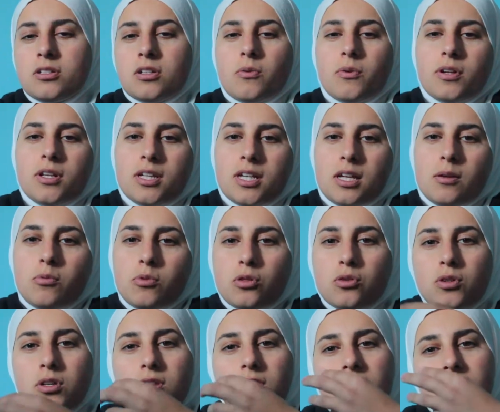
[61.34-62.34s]
I want to keep
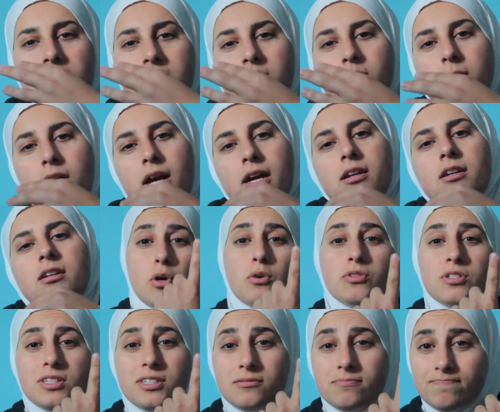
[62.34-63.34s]
three things in mind:
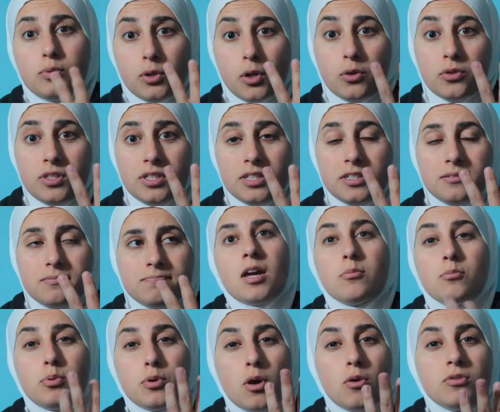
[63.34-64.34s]
protein, protein,
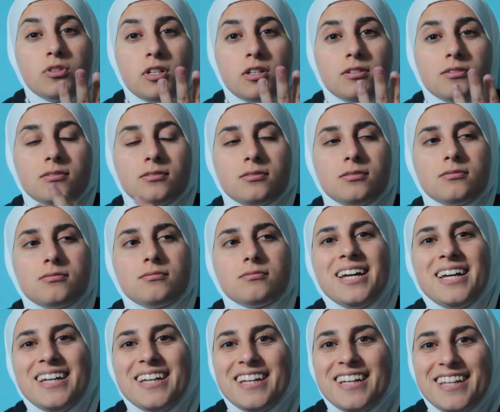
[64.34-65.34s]
and protein.
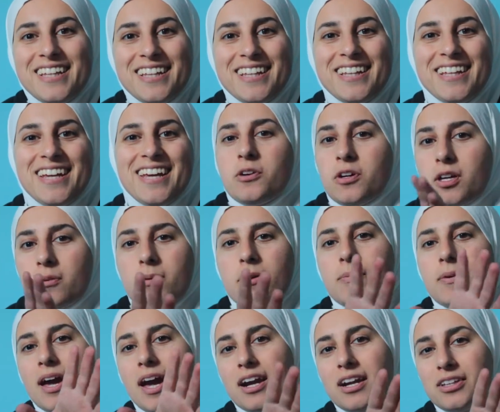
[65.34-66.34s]
Okay,
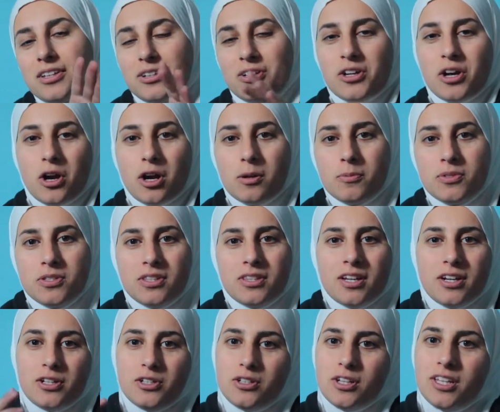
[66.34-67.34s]
maybe add a little carbs in
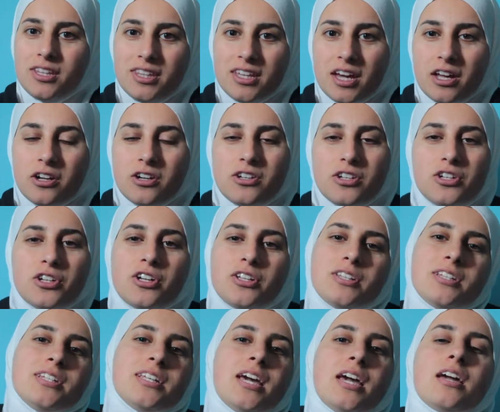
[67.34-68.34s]
there. You need the energy during
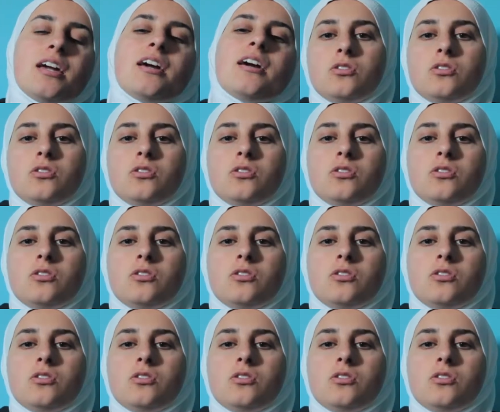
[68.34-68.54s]
the day.